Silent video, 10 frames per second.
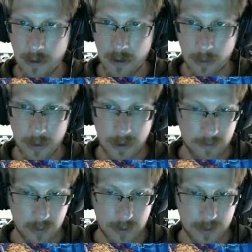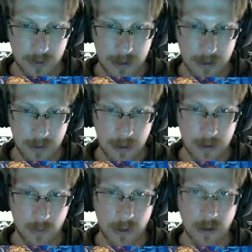put a forest there,
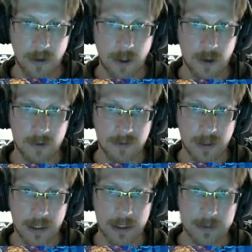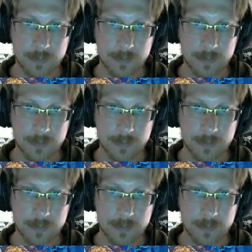and then we're going to Hellfire.